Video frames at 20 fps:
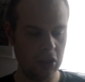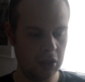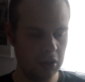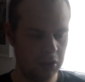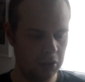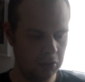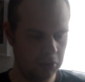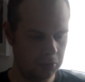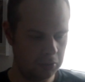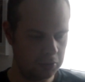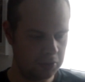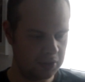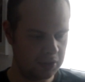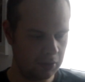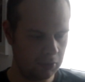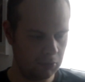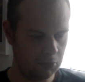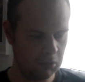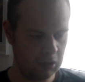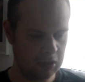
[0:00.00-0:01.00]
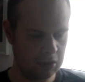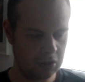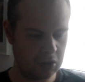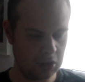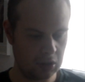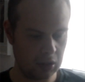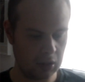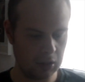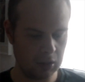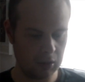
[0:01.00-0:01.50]
IIs,
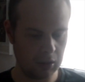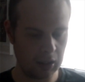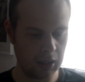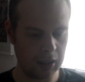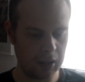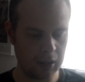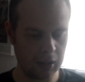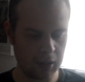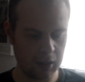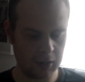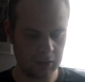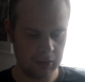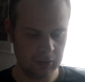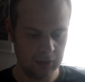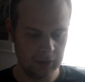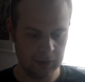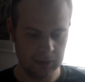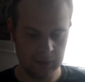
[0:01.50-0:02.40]
which are